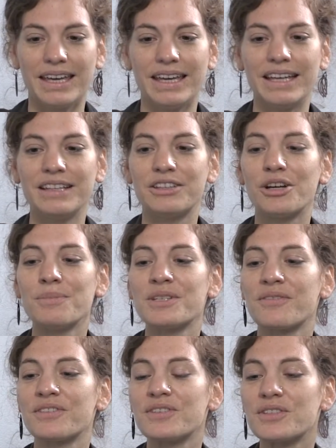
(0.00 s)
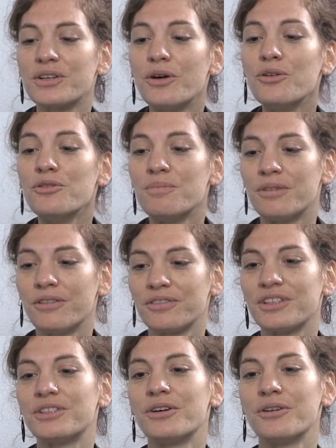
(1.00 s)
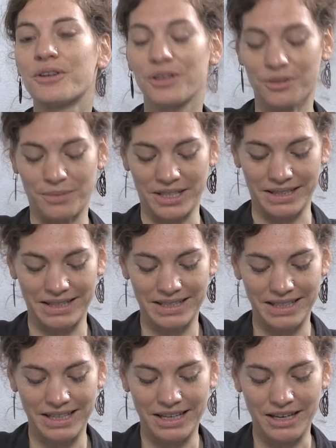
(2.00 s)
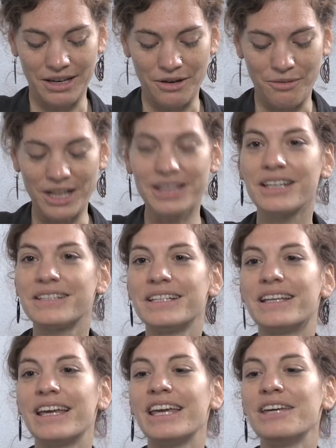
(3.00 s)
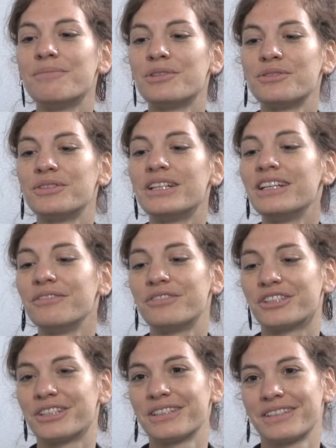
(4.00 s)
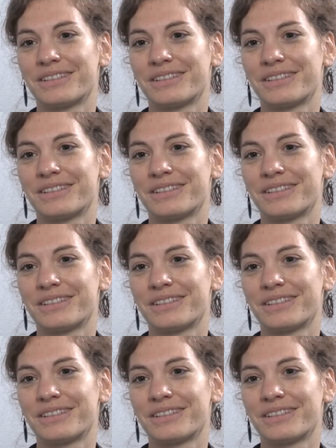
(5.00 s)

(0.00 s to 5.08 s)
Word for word: In terms of the scope of the document, what does it aim to deliver?